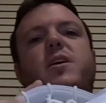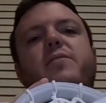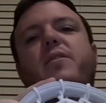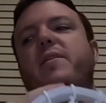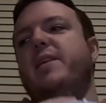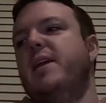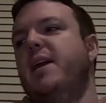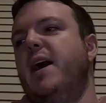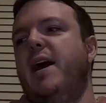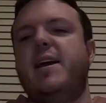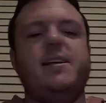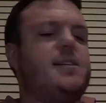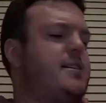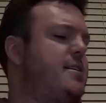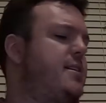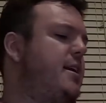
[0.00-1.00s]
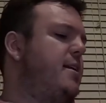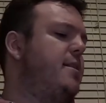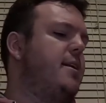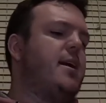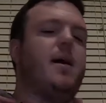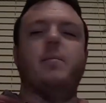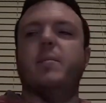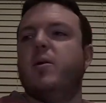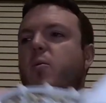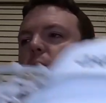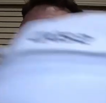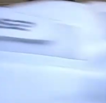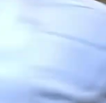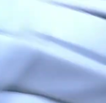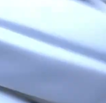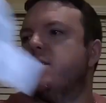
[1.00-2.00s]
drive on the ice in the coming
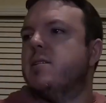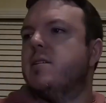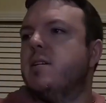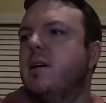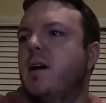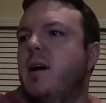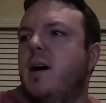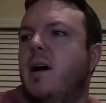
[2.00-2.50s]
weeks.